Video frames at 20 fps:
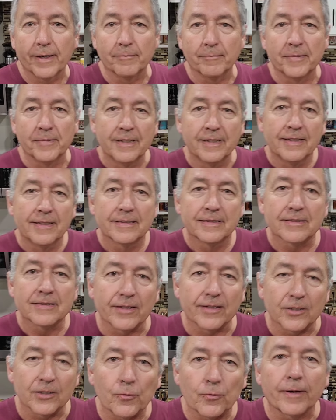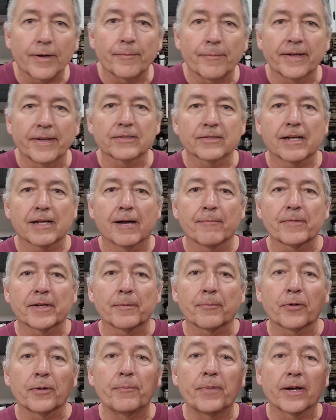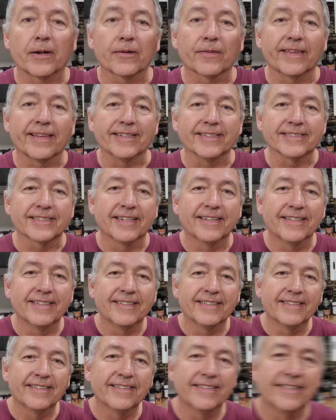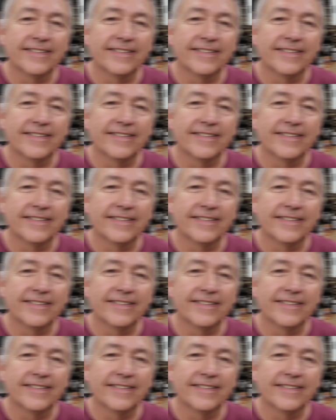them. So here's how I'm going to prepare these. These